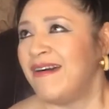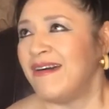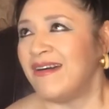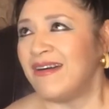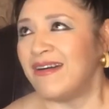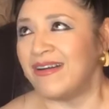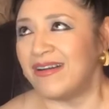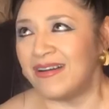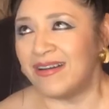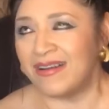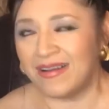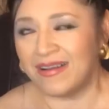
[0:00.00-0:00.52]

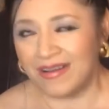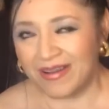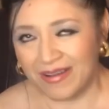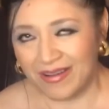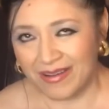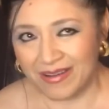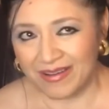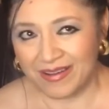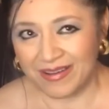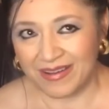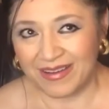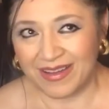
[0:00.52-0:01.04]
oh,
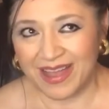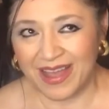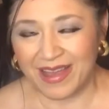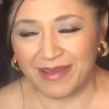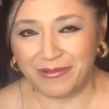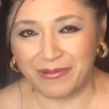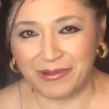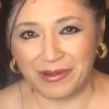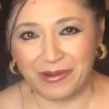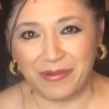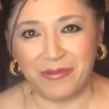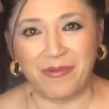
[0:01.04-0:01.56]
I
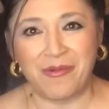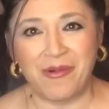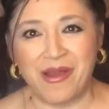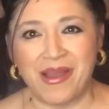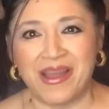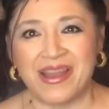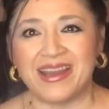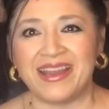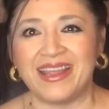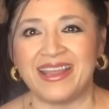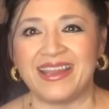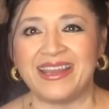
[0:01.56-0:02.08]
would
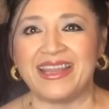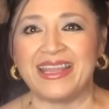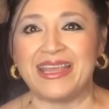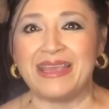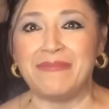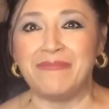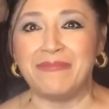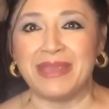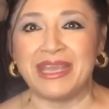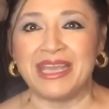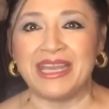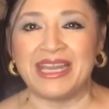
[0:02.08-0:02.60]
want it
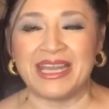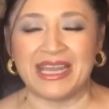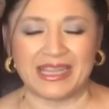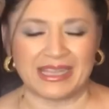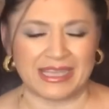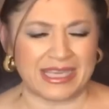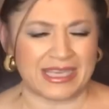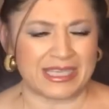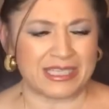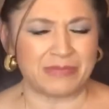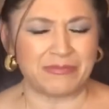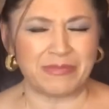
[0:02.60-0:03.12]

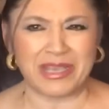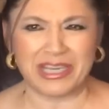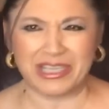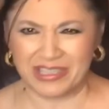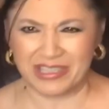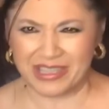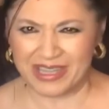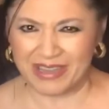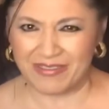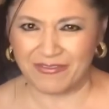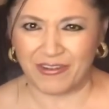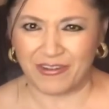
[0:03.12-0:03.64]
immediately,
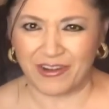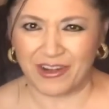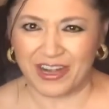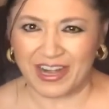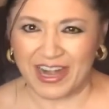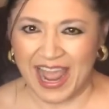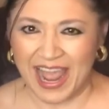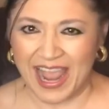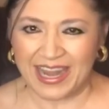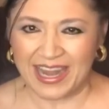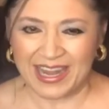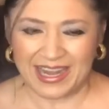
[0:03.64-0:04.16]
especially for
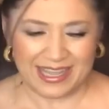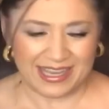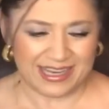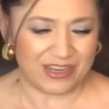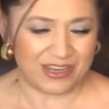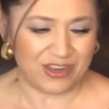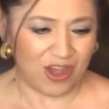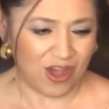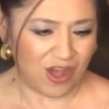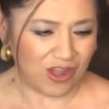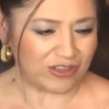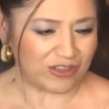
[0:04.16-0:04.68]

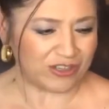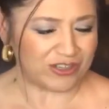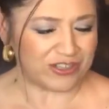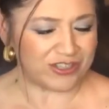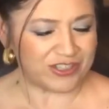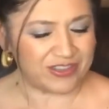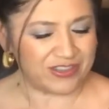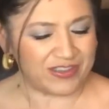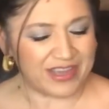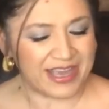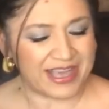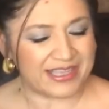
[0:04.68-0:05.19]

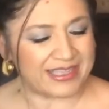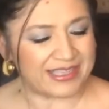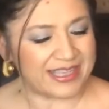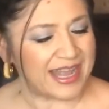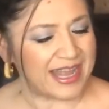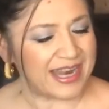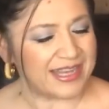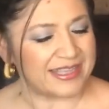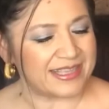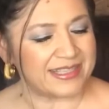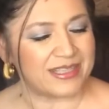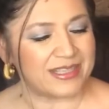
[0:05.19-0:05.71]
$90, you guys.
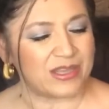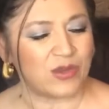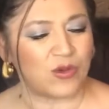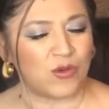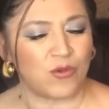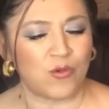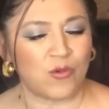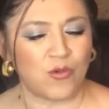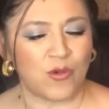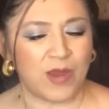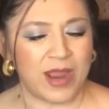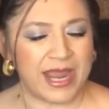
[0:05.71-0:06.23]
That is a
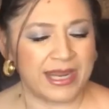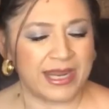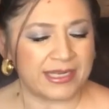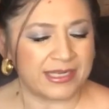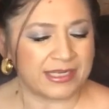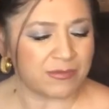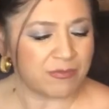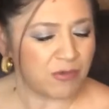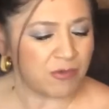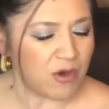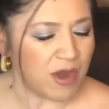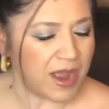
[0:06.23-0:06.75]

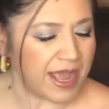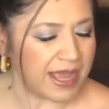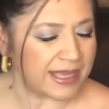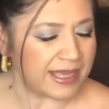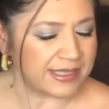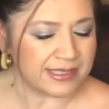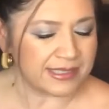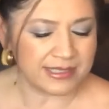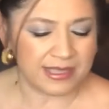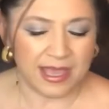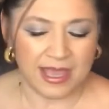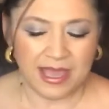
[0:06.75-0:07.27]
great
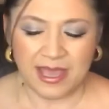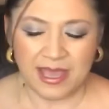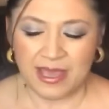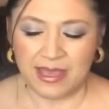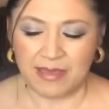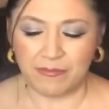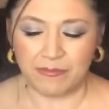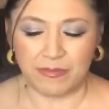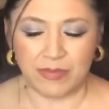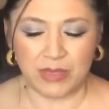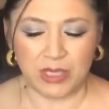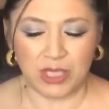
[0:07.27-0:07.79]
price.
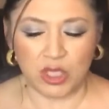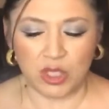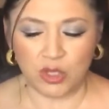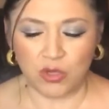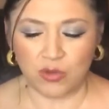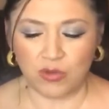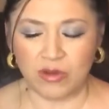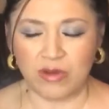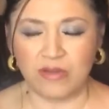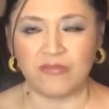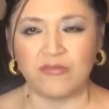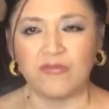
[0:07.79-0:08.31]

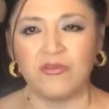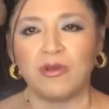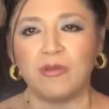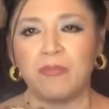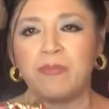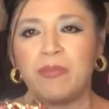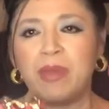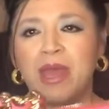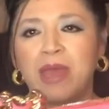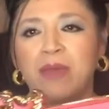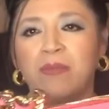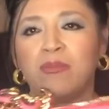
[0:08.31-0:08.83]
Beautiful
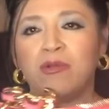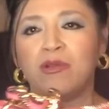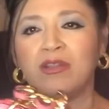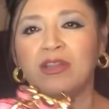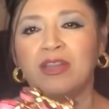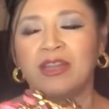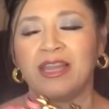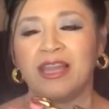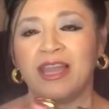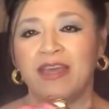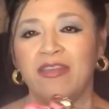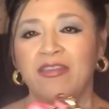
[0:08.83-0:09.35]

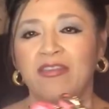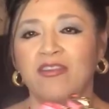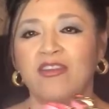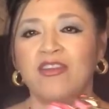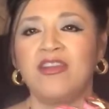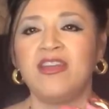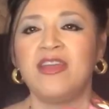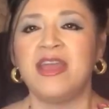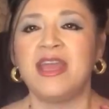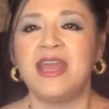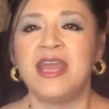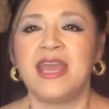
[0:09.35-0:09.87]
pebbled
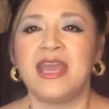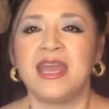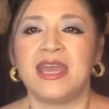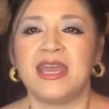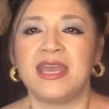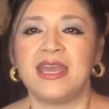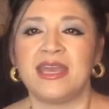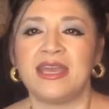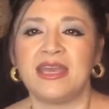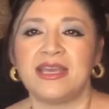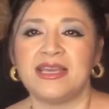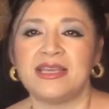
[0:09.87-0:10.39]
leather.
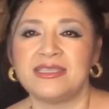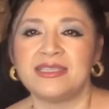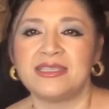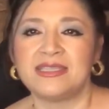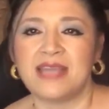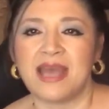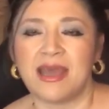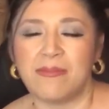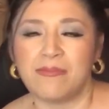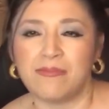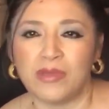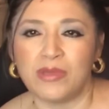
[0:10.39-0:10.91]
It is
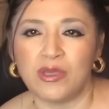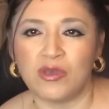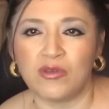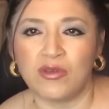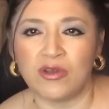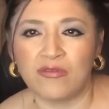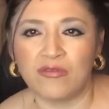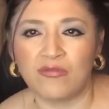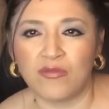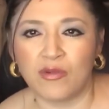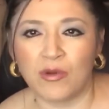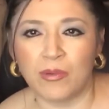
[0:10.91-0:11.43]
that
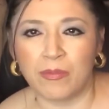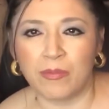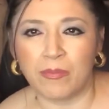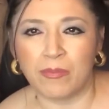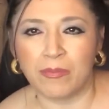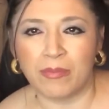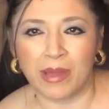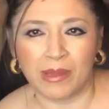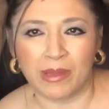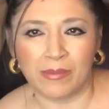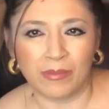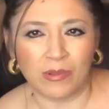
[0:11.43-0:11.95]
beautiful
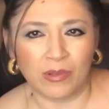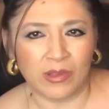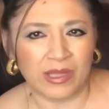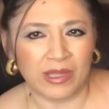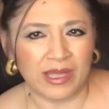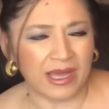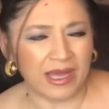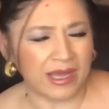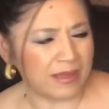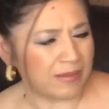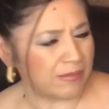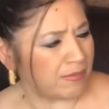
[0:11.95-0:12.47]
bubble
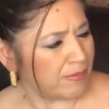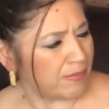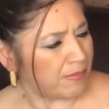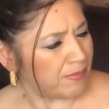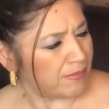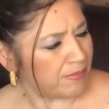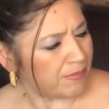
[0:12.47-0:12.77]
gum